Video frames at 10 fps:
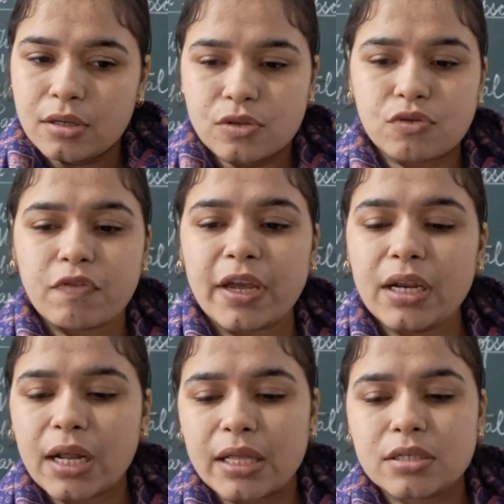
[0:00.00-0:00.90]
So
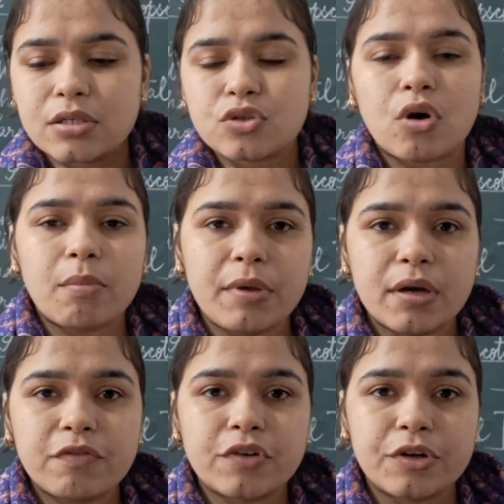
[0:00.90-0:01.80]
fine, I'll just stop
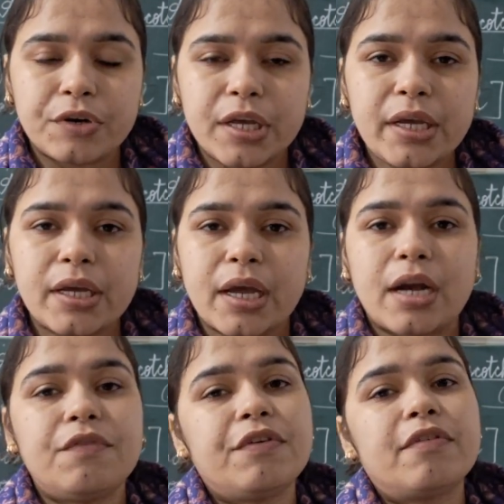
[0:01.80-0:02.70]
here for today
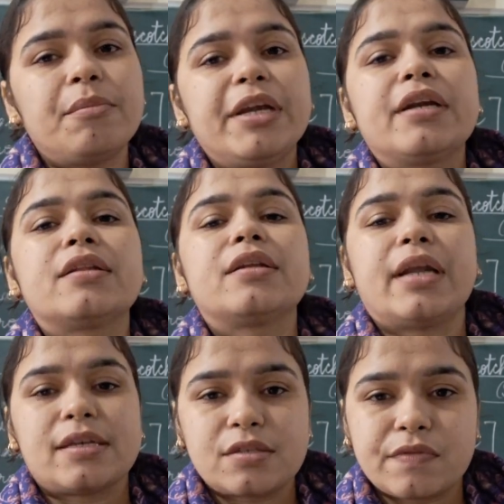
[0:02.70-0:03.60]
and we will meet in the
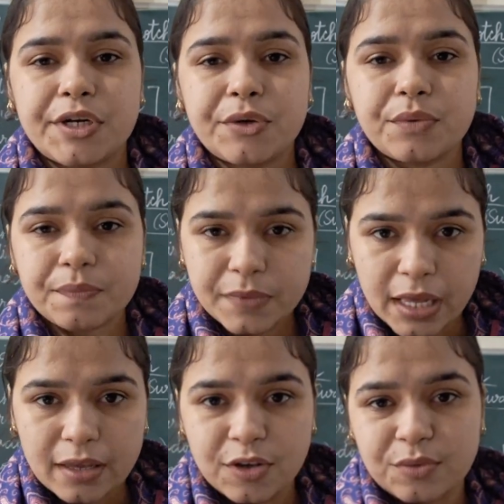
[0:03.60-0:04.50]
next video.
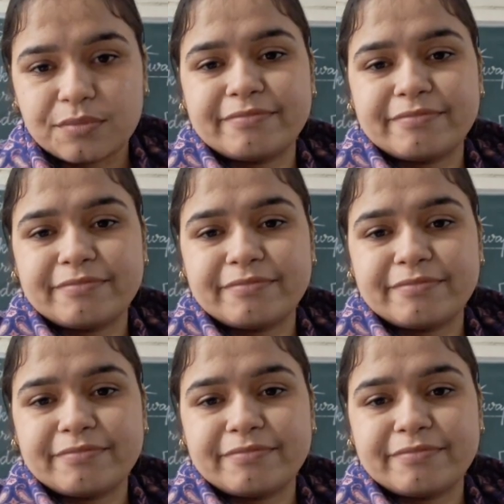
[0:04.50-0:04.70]
Thank you.